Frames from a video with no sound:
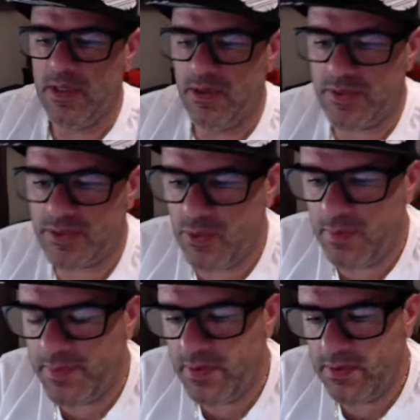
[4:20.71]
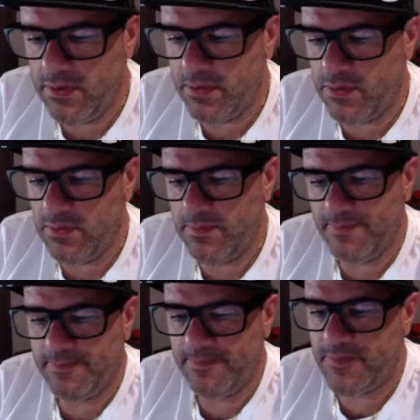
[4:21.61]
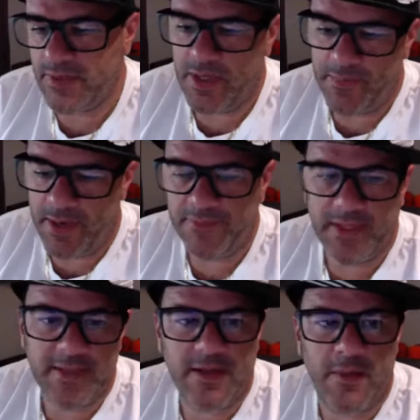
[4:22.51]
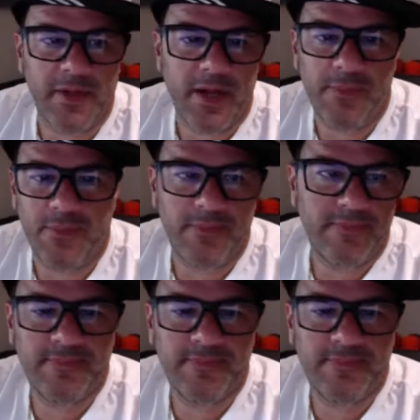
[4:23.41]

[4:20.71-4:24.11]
You're a Scorpio? Oh, cool. So your birthday is coming up?